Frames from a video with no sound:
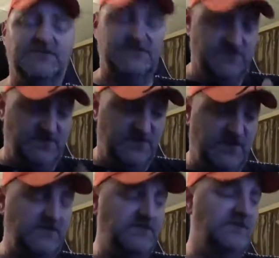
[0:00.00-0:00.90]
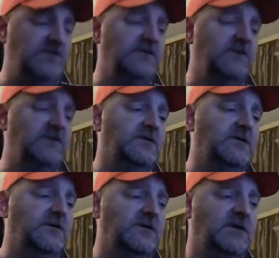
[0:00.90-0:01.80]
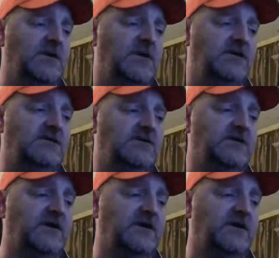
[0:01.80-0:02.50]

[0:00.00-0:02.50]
I said, okay. And